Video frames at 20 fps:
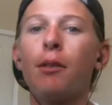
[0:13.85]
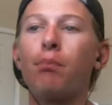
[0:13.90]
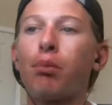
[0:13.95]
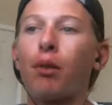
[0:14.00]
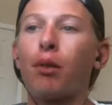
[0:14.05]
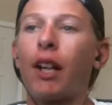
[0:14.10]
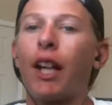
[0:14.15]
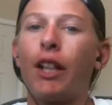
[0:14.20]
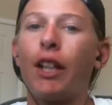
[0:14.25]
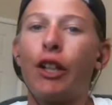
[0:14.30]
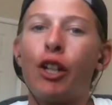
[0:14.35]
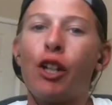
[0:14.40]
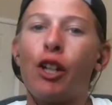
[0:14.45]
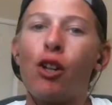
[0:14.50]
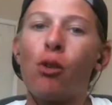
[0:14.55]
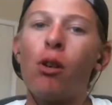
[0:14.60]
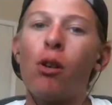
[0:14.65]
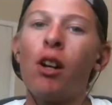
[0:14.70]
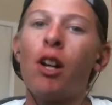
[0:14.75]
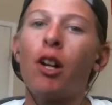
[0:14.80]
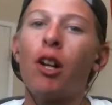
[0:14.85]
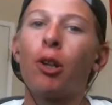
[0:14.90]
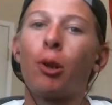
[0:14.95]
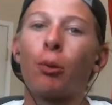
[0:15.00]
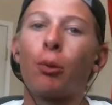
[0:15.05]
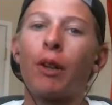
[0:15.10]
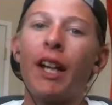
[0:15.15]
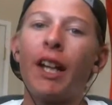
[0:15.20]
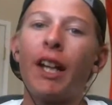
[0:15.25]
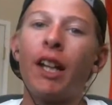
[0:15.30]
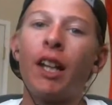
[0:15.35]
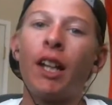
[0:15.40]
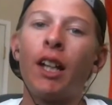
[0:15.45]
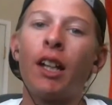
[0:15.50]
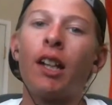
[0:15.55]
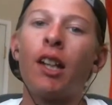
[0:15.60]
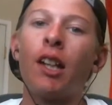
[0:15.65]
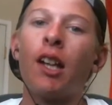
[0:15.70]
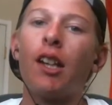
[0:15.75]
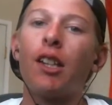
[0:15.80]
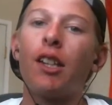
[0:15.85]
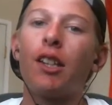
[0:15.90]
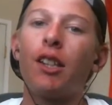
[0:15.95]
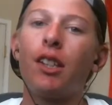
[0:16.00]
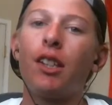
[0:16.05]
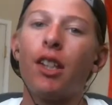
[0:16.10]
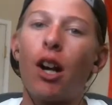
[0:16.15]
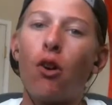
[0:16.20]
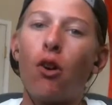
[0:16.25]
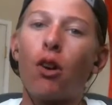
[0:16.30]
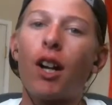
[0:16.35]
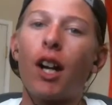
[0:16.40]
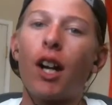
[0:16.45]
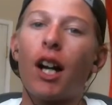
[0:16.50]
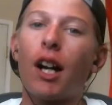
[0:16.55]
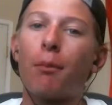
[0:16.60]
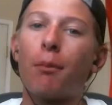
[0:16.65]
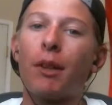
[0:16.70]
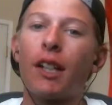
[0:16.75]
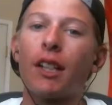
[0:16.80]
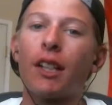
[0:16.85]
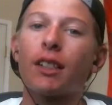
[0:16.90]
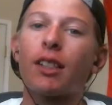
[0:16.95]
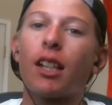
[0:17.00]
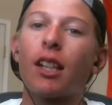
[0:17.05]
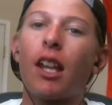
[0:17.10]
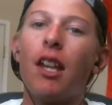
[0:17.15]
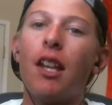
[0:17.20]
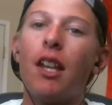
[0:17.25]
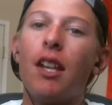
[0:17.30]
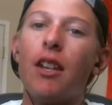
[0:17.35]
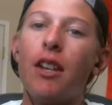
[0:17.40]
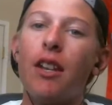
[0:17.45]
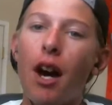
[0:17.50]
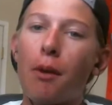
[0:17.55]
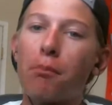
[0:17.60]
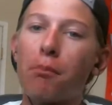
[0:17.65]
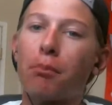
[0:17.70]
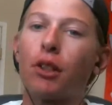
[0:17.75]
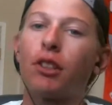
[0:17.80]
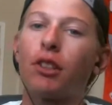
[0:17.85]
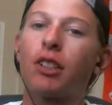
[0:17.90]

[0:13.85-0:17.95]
bringing you Reading Yo Comments number